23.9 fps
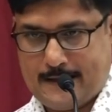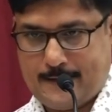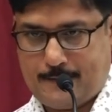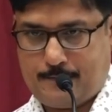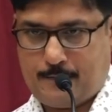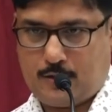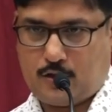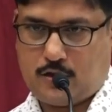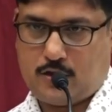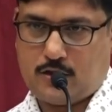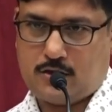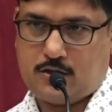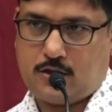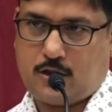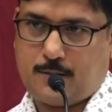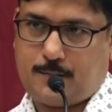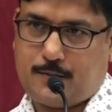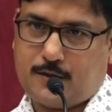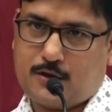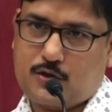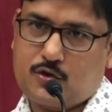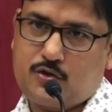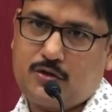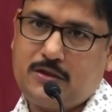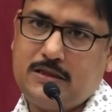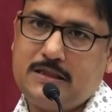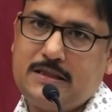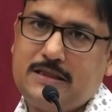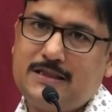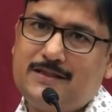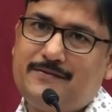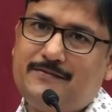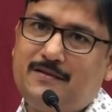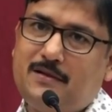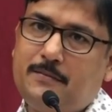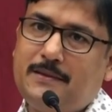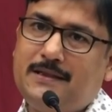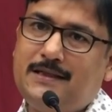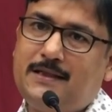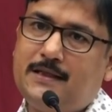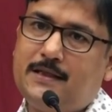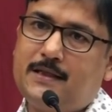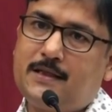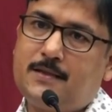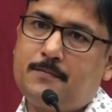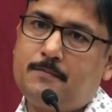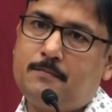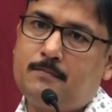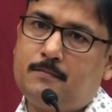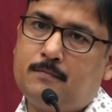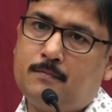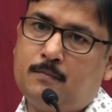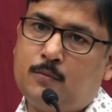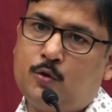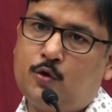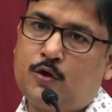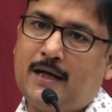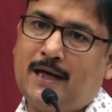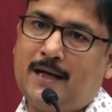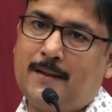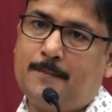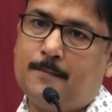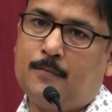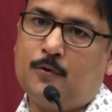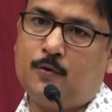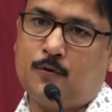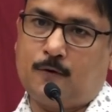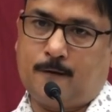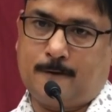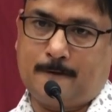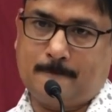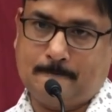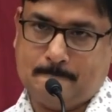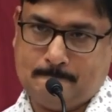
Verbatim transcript: because the opportunities will be there more and more.